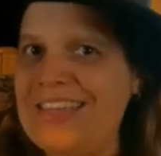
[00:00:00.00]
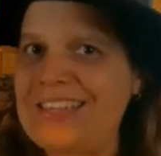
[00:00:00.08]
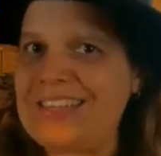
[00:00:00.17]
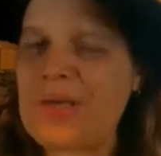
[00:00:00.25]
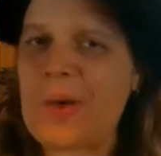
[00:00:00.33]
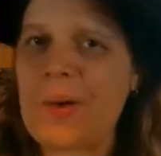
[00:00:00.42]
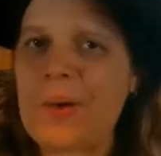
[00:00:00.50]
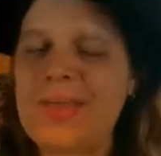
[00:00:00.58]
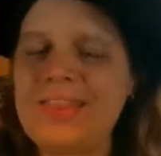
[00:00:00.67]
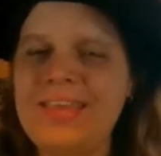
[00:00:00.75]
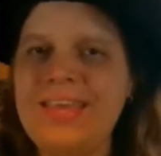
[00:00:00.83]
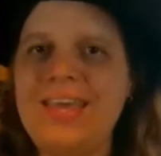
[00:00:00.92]
So,
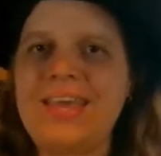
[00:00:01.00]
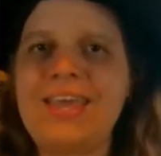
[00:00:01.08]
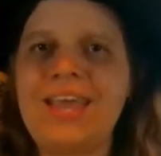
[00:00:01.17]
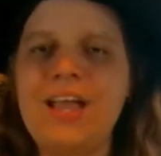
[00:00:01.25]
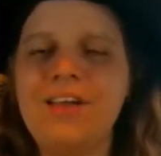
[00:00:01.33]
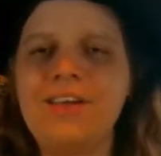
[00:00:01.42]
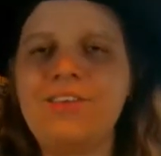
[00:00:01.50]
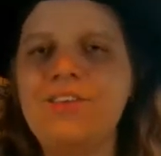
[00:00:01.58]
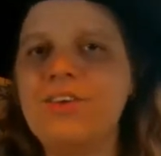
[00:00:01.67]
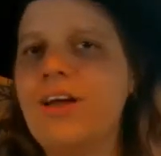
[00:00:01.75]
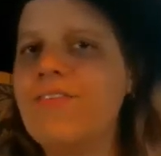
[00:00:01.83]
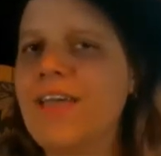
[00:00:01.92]
the
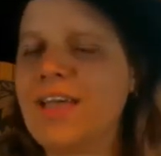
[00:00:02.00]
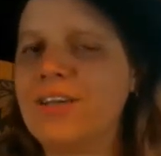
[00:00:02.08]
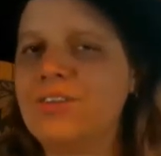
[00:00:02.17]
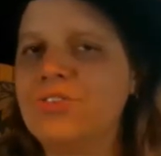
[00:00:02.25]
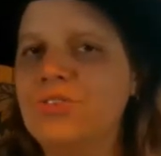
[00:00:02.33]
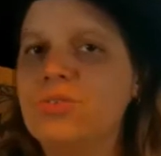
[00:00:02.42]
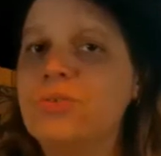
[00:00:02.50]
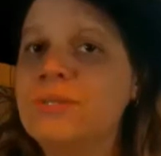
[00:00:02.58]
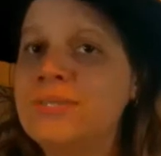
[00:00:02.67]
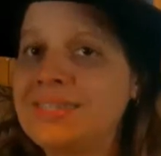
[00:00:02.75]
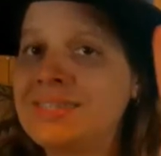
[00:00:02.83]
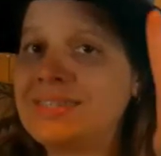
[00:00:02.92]
character of Andrew
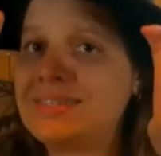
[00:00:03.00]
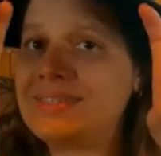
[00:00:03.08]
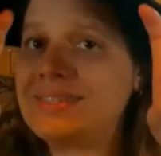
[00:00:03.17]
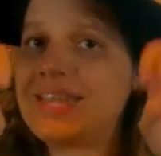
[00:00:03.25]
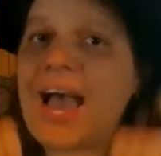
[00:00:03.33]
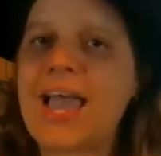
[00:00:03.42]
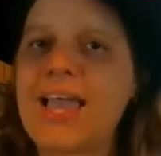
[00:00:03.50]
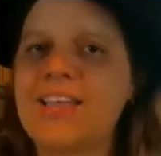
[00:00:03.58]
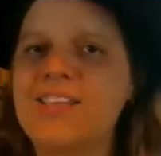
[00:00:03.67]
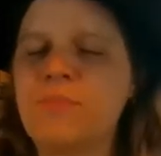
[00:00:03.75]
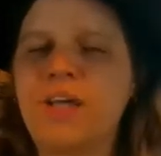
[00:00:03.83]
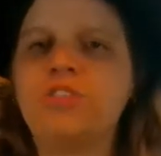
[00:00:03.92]
dies
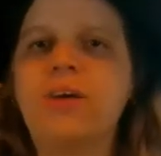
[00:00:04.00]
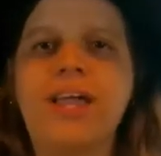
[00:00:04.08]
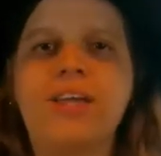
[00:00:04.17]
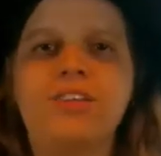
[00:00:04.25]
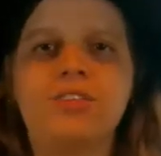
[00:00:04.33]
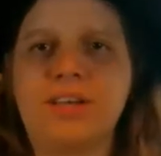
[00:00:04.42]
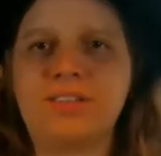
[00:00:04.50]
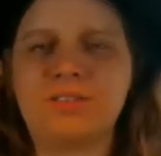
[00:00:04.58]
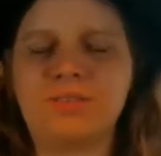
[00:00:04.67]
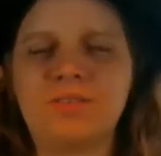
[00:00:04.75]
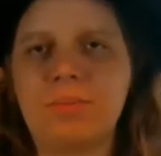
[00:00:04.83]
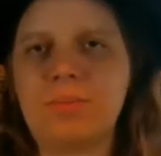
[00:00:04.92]
by trying to
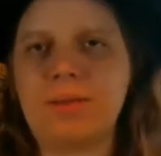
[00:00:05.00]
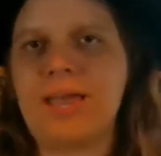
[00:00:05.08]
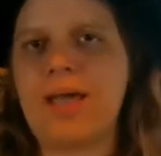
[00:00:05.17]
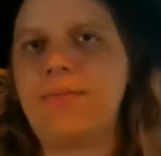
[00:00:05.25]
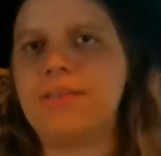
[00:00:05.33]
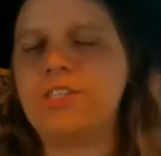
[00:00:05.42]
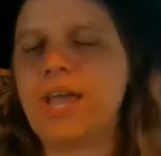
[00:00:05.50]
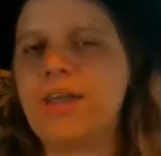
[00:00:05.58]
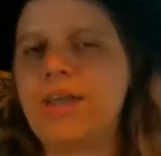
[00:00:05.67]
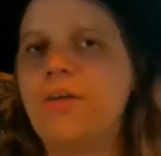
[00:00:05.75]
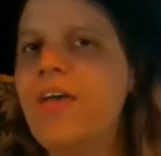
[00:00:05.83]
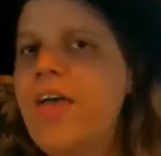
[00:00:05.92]
rescue somebody out in the
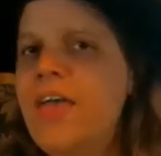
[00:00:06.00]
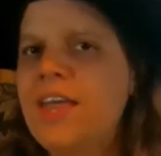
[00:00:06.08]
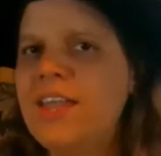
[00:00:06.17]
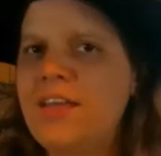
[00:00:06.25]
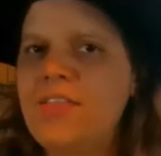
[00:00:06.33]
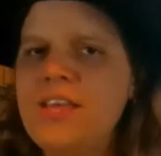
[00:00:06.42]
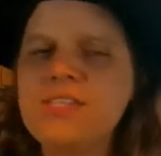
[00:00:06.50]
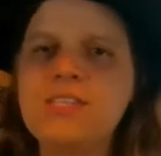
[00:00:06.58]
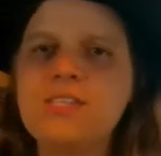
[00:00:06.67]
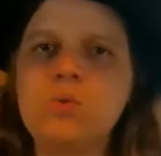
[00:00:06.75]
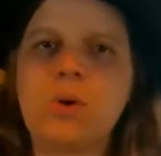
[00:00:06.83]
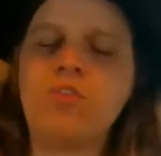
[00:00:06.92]
channel. Now, this
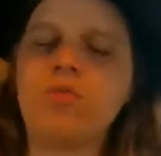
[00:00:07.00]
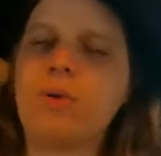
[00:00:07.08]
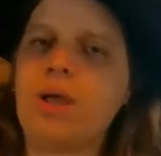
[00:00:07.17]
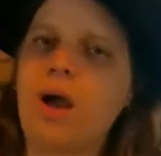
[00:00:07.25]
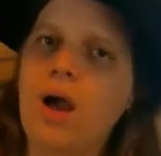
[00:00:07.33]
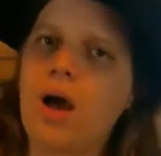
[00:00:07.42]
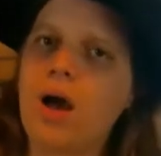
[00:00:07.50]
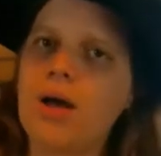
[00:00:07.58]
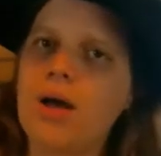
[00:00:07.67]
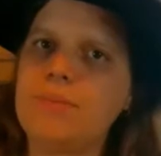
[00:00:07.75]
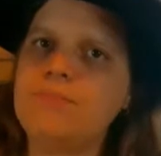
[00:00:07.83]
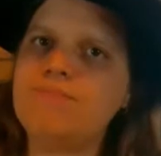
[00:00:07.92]
is one of my
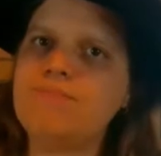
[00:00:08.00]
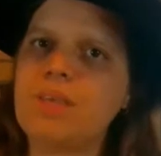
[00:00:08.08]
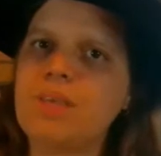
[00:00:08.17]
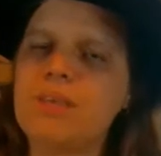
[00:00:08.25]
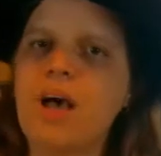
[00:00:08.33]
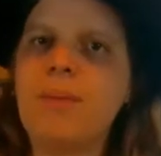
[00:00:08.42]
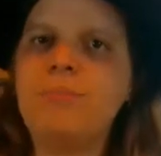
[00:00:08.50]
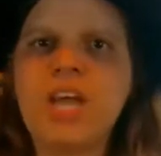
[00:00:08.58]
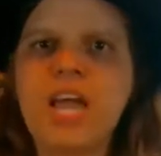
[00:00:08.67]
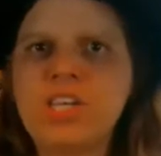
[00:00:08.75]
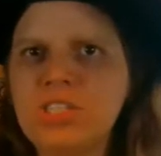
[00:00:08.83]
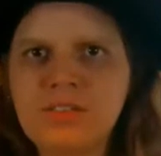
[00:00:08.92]

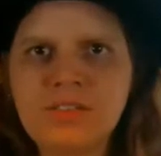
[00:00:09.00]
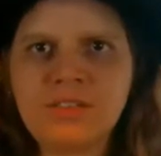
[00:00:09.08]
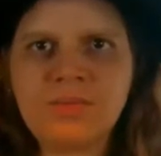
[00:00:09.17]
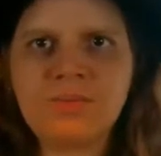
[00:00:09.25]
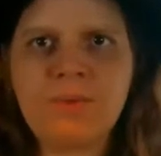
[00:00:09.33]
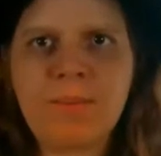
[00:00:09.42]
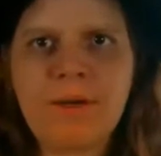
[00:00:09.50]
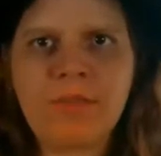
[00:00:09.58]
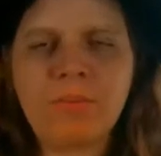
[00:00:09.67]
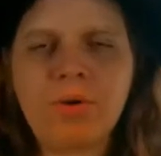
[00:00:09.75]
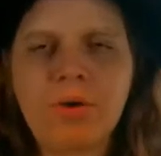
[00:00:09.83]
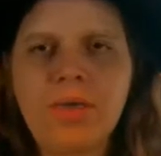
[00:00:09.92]
objections about the
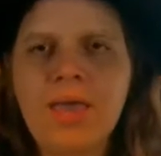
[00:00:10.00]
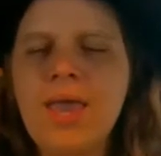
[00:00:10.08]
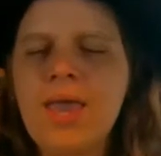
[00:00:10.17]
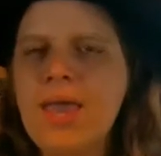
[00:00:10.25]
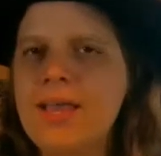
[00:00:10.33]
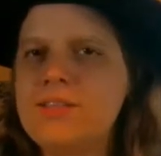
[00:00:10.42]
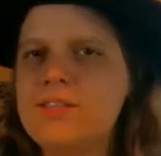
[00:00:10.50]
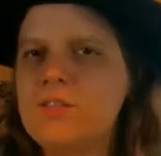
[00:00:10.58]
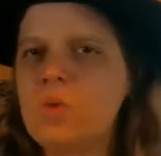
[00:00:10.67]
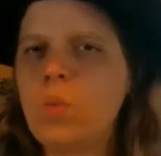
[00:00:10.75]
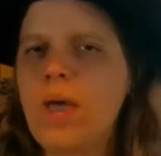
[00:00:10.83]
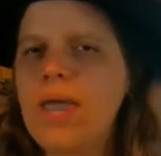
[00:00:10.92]
book, is the
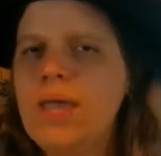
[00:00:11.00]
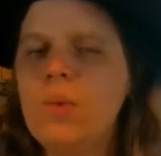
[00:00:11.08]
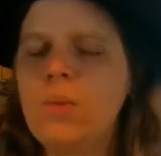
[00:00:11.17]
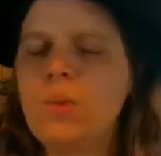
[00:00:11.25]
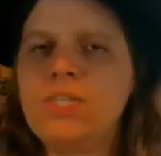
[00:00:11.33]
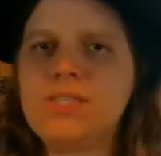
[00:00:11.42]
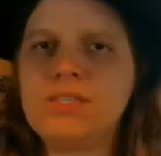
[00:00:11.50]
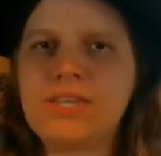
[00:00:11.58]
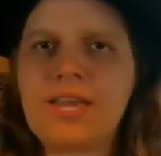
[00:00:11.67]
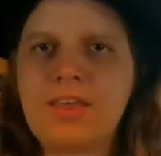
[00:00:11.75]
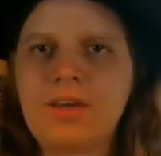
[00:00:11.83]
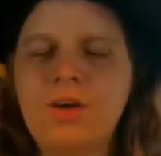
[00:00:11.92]
way in which his
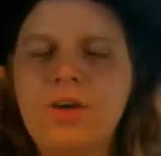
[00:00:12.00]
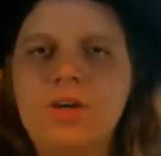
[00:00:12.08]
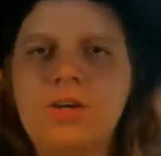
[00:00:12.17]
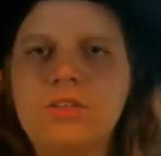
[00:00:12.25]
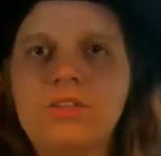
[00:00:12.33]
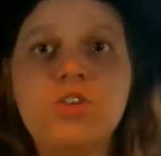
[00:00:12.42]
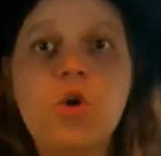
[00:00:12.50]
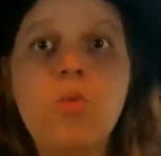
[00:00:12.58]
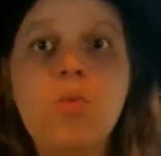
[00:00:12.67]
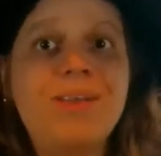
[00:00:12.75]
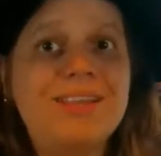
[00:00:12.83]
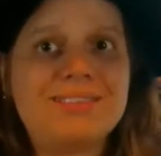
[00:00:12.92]
death occurs.
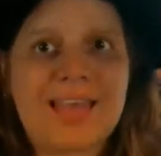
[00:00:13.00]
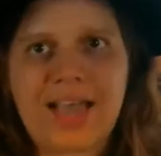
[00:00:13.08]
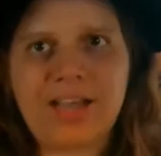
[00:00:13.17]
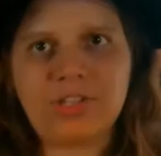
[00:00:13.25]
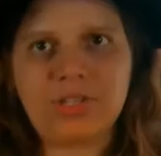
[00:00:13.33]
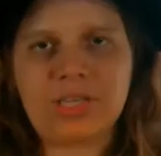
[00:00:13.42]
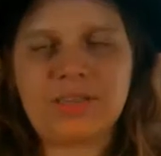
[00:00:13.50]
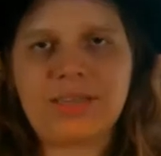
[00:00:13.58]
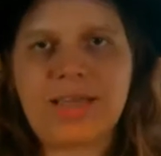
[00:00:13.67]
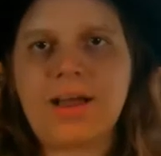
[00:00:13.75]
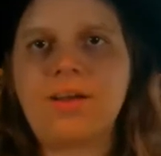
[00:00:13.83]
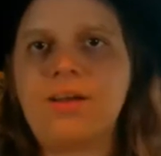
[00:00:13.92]
Nobody's actually
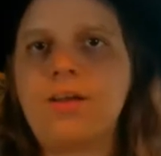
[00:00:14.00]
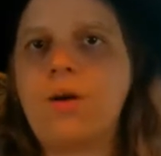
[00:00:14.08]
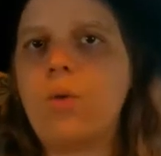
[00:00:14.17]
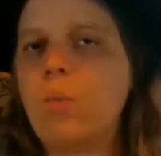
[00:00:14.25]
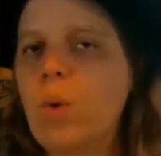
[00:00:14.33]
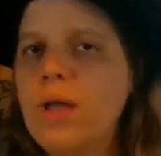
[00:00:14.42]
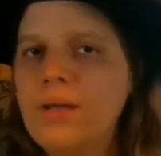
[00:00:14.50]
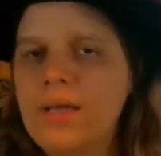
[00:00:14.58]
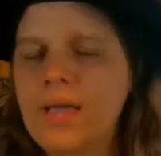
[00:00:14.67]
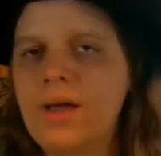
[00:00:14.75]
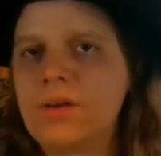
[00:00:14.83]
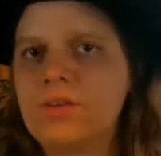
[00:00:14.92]
there. One
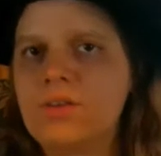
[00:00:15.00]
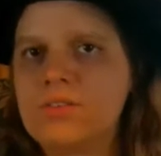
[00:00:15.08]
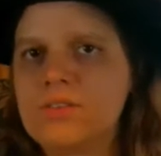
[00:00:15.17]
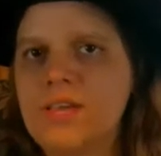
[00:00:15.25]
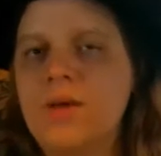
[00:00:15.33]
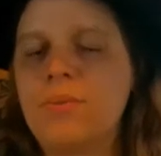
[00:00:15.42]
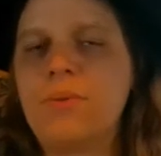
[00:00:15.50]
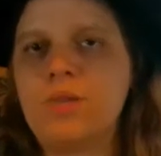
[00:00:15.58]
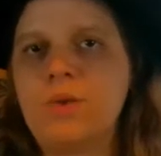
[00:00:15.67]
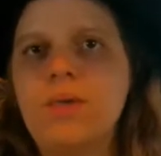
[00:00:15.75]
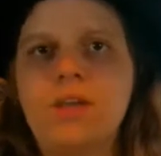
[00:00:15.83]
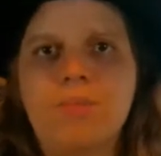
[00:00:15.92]
character is there, but you
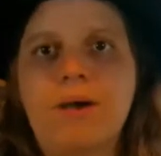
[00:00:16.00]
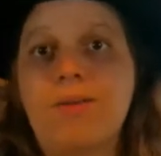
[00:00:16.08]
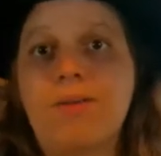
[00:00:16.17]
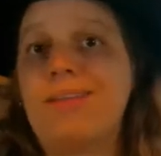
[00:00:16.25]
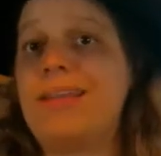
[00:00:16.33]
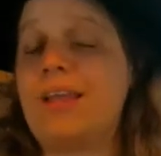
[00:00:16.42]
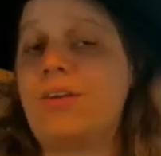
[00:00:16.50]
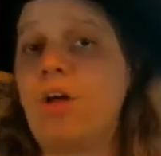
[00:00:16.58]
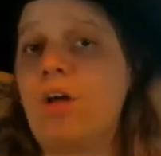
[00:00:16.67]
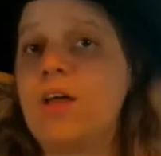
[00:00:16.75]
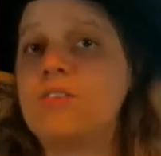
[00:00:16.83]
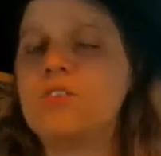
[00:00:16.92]
hear about it later
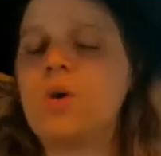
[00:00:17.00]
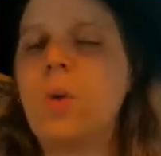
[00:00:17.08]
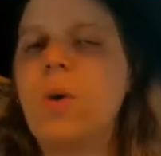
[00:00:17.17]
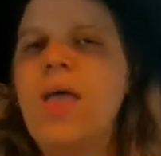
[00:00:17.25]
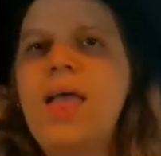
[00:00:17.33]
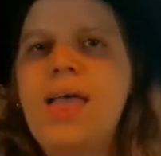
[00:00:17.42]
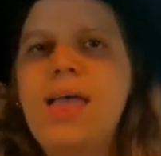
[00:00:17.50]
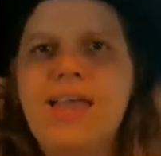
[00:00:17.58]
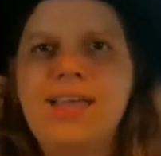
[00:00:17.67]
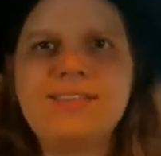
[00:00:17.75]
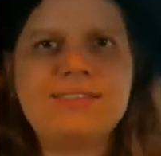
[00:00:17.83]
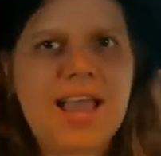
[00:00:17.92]
on, so it
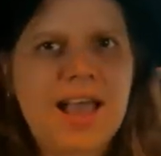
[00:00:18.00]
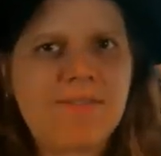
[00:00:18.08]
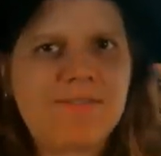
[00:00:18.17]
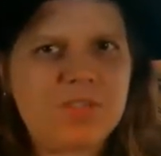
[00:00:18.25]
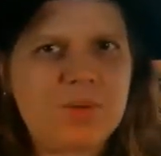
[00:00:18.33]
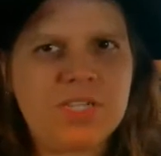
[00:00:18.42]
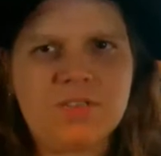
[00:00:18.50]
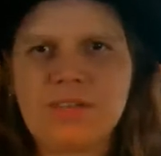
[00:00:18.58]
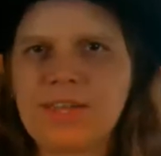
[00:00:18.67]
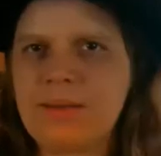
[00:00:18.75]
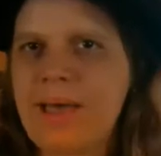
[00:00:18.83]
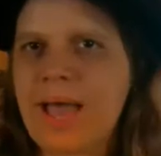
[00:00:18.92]
doesn't have as much of an
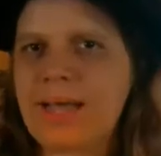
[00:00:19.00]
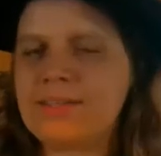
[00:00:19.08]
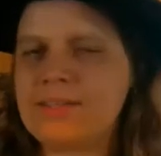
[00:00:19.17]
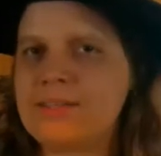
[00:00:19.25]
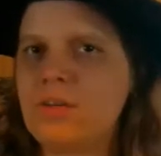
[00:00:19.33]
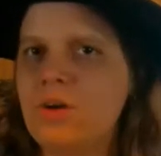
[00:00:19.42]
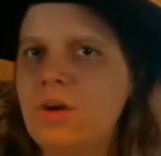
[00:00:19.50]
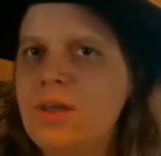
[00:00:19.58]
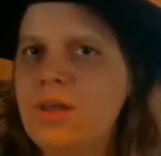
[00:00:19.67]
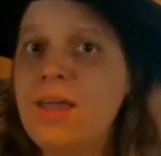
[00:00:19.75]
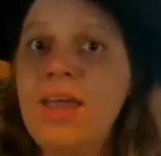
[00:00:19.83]
impact as it could.